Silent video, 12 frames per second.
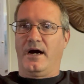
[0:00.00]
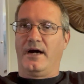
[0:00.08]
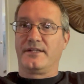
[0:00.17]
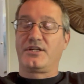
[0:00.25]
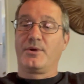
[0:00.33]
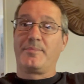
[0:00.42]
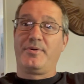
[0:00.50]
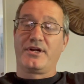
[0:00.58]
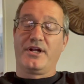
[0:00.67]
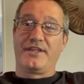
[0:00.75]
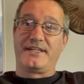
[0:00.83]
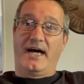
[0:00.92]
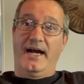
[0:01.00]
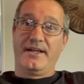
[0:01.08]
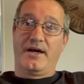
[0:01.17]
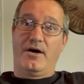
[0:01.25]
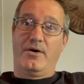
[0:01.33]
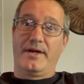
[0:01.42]
Until we put it on the
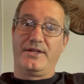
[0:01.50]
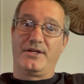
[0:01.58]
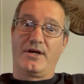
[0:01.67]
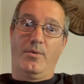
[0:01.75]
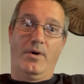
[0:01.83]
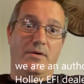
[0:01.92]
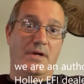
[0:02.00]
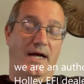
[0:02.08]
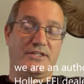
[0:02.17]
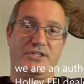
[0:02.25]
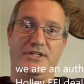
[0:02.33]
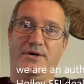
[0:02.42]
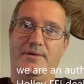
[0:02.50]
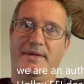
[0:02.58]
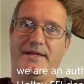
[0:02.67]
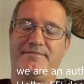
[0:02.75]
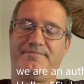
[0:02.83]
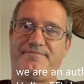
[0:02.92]
dyno and you go, well, gosh, it
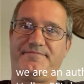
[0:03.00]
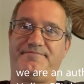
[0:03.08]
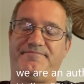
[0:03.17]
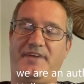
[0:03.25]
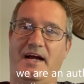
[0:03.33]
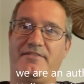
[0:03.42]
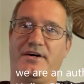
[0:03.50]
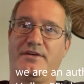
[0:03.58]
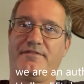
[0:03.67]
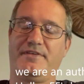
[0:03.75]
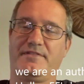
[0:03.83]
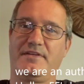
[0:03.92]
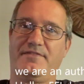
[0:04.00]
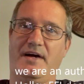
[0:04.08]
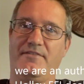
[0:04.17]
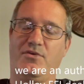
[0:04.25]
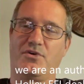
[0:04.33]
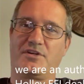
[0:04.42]
made
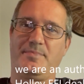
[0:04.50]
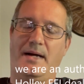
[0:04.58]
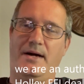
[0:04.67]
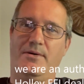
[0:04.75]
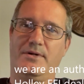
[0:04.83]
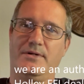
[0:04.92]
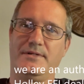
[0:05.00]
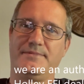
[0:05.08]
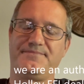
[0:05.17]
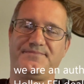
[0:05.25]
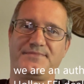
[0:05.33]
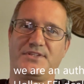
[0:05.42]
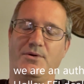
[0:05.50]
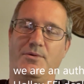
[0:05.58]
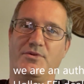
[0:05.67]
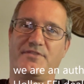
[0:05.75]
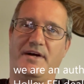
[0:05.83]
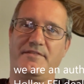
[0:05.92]
555 horsepower and
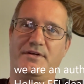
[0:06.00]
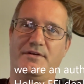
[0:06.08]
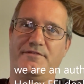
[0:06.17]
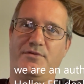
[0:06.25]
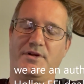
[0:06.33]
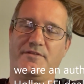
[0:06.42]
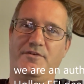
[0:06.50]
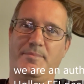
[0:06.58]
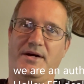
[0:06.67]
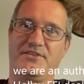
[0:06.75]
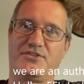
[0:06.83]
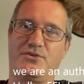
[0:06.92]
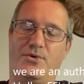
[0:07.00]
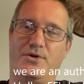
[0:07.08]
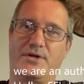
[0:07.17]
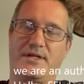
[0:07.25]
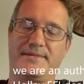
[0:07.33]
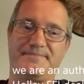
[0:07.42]
almost 540 foot-pounds of
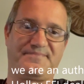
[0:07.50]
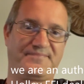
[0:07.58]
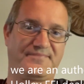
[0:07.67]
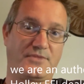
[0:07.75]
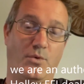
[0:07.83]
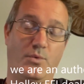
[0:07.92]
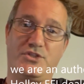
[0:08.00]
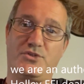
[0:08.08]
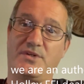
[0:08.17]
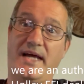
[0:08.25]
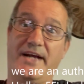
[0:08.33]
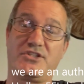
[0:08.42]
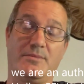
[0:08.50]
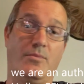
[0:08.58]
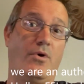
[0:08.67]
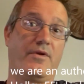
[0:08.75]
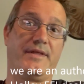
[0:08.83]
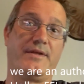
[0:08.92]
torque, which was actually
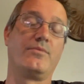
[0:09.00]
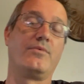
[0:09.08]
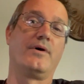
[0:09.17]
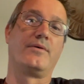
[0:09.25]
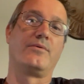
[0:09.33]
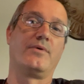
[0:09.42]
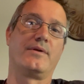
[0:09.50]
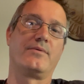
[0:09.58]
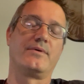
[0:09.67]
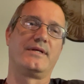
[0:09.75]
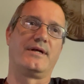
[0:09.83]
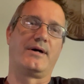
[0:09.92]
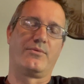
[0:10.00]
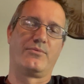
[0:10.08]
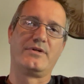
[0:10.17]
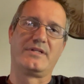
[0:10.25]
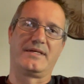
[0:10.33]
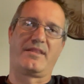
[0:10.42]
more than what I
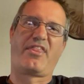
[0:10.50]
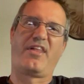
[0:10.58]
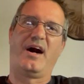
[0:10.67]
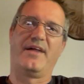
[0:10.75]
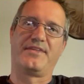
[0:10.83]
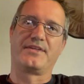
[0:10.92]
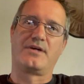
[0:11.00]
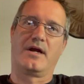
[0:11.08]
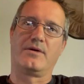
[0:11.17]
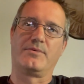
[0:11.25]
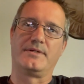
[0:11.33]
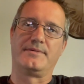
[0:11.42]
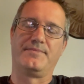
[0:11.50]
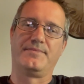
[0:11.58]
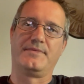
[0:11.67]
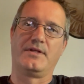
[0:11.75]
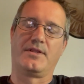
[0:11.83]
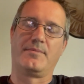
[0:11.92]
really thought the car would,
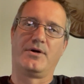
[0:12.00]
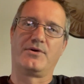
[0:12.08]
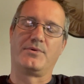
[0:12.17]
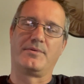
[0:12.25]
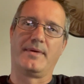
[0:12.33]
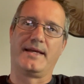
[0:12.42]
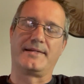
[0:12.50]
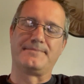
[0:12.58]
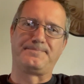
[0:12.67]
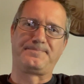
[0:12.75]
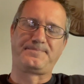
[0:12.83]
the motor would make.